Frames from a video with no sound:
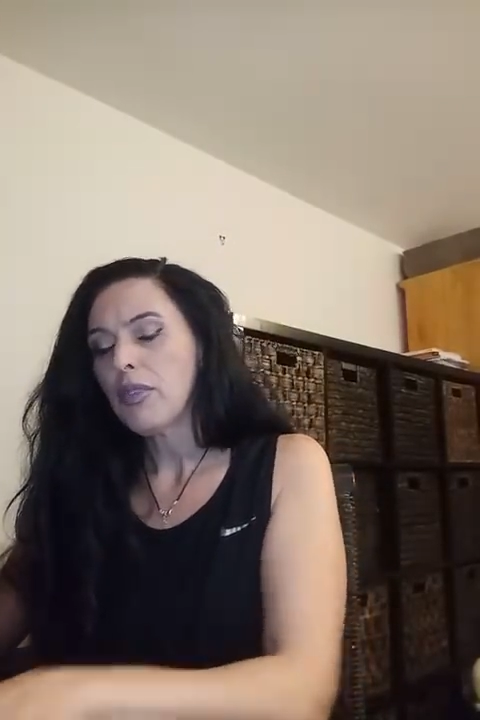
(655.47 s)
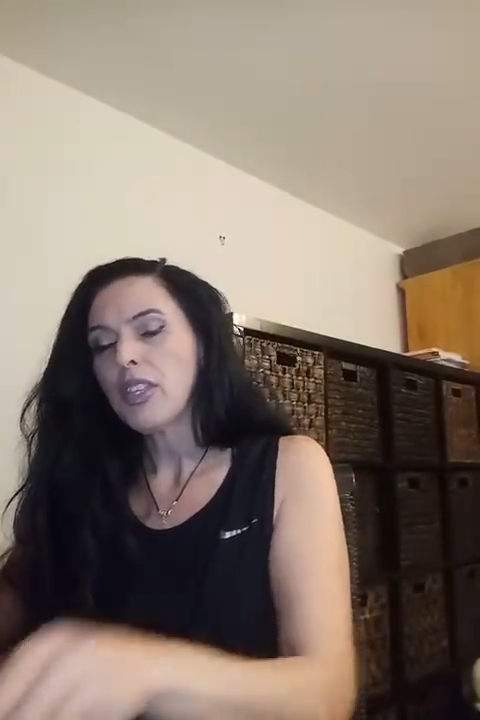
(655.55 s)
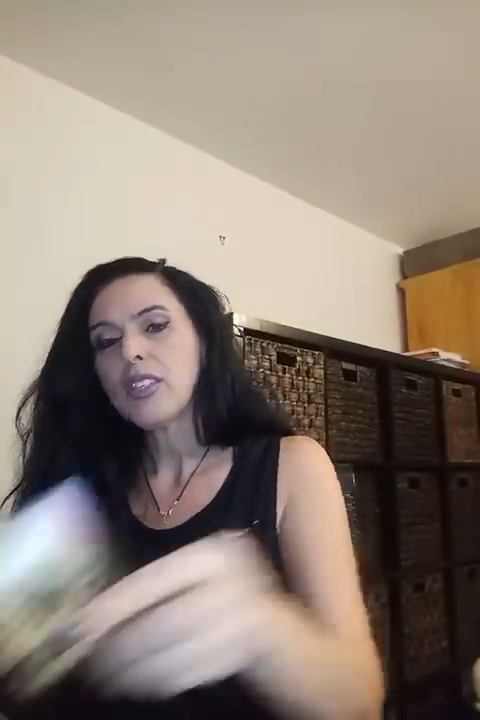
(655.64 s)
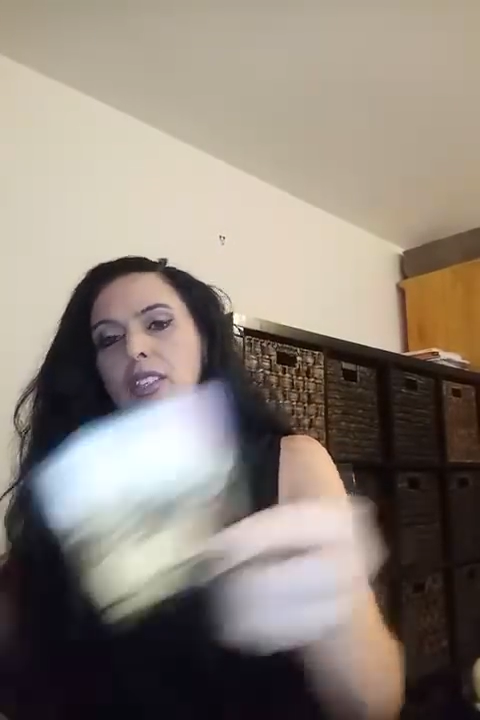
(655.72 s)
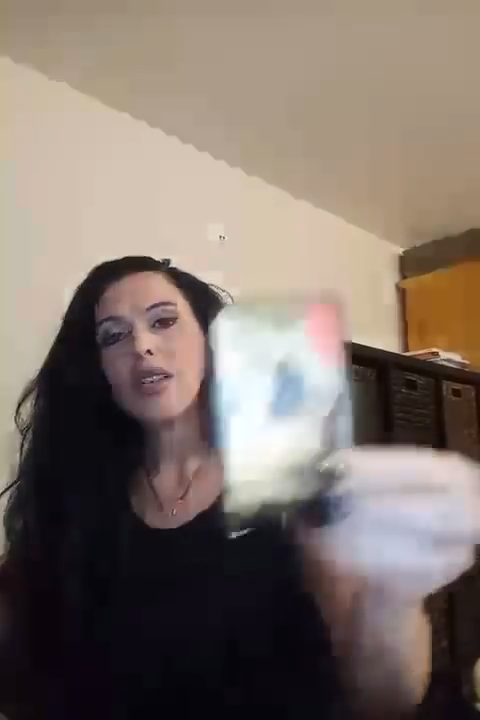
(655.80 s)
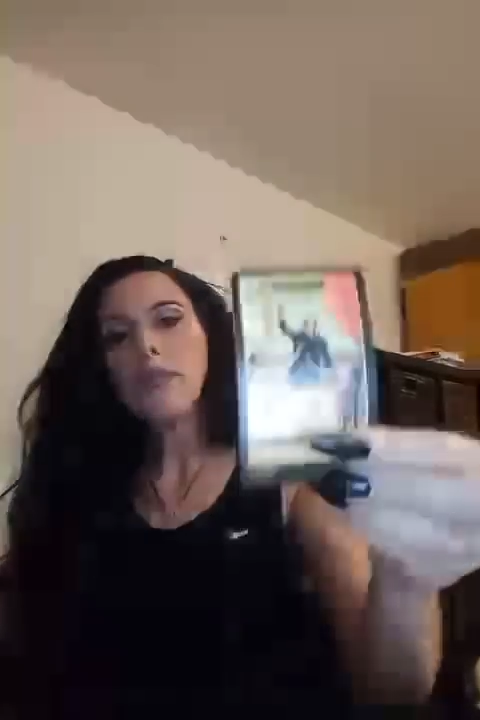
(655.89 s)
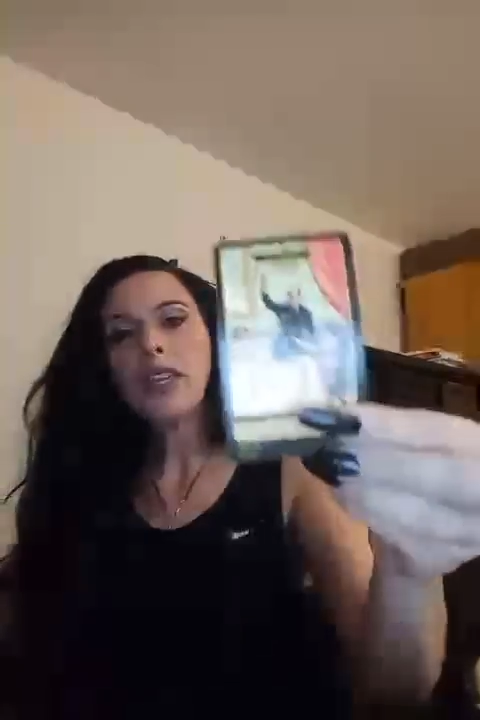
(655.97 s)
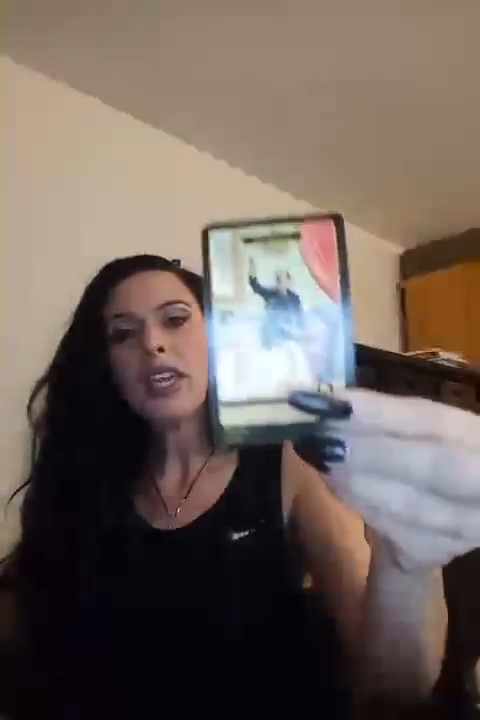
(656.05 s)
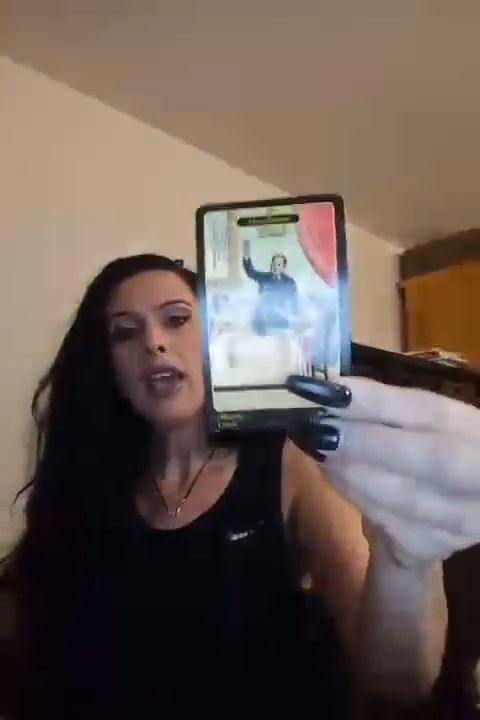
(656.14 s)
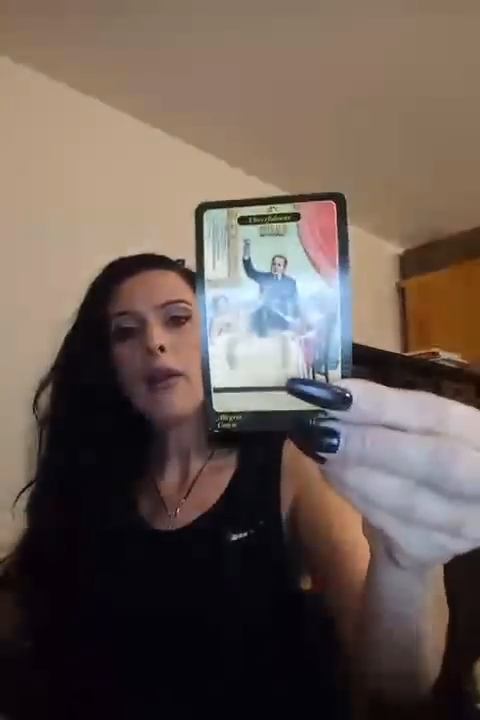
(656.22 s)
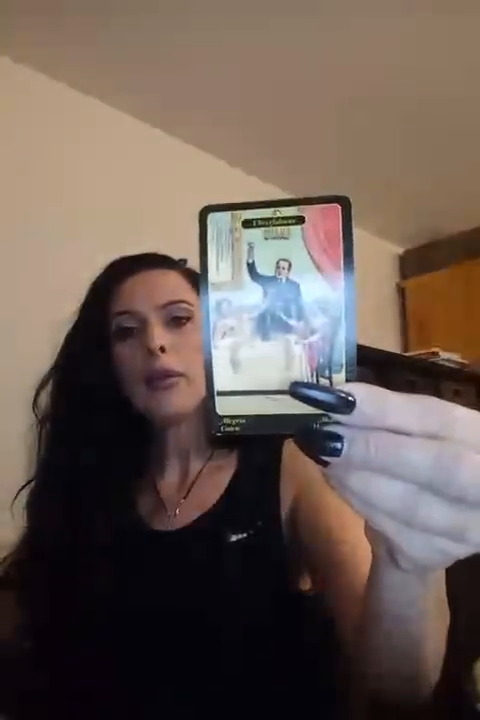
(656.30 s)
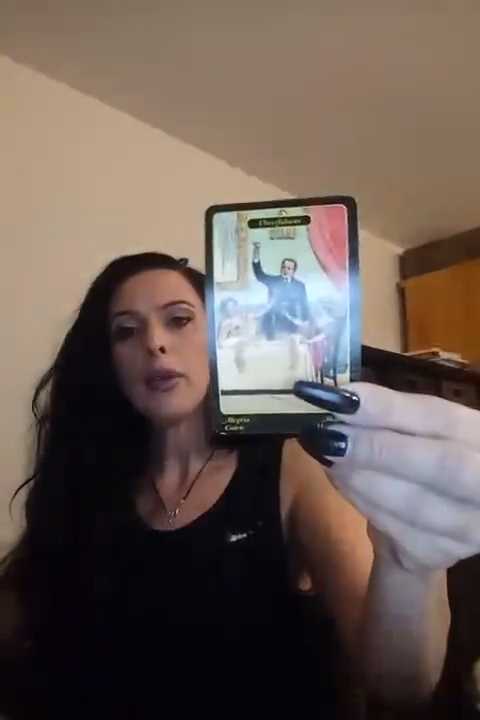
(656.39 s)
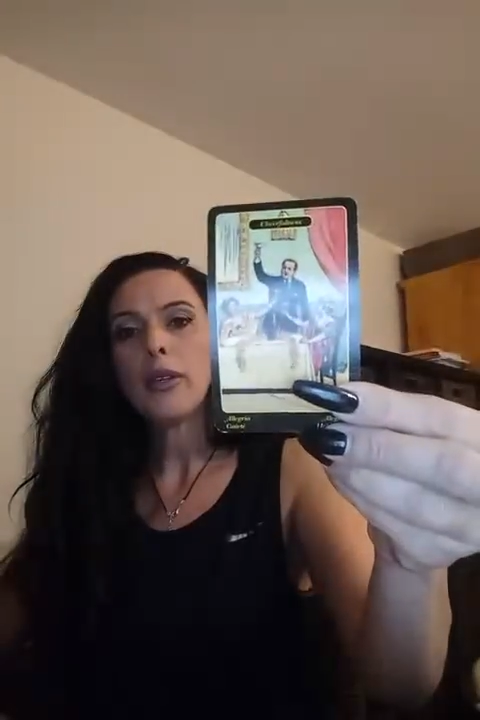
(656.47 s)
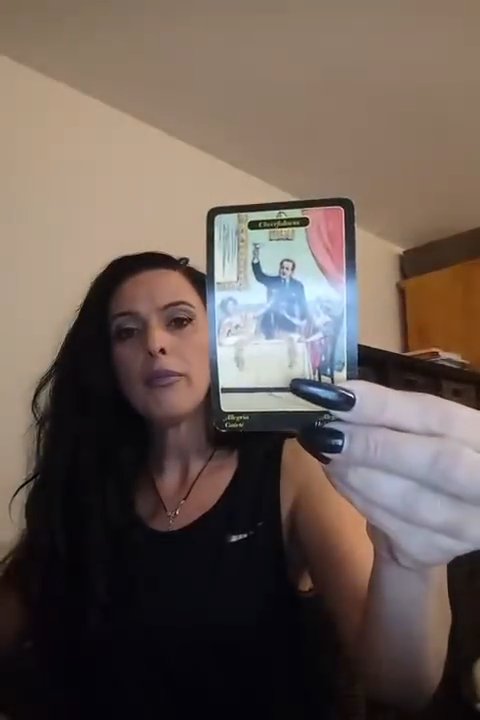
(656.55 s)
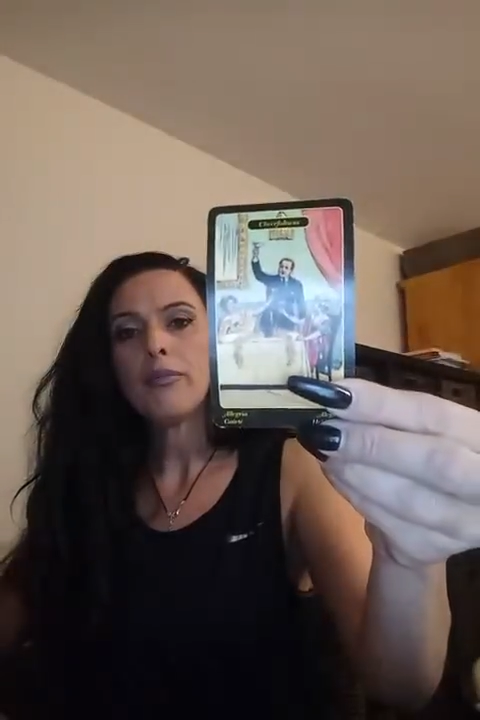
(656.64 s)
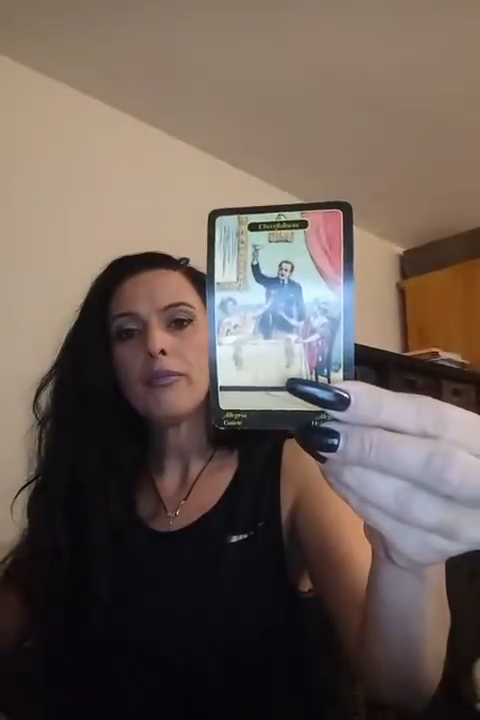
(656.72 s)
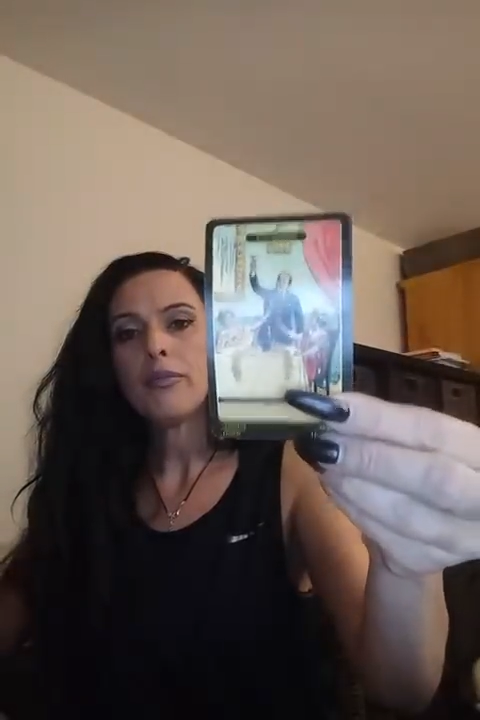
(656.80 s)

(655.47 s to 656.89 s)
there's something happy